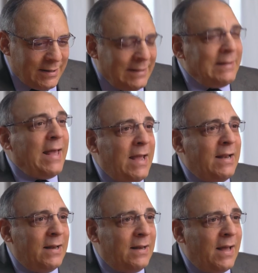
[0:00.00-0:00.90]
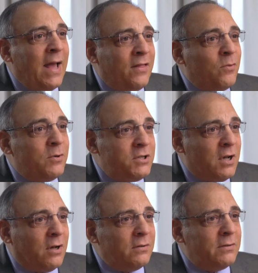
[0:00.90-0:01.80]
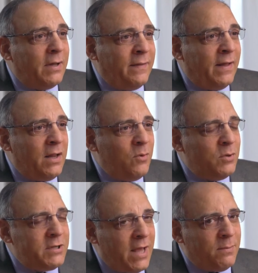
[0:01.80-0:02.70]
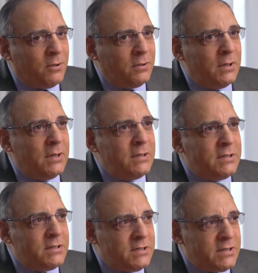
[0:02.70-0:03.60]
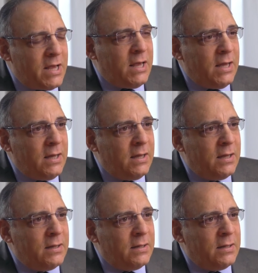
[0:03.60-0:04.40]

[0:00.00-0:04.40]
elated at the result and that he was able to see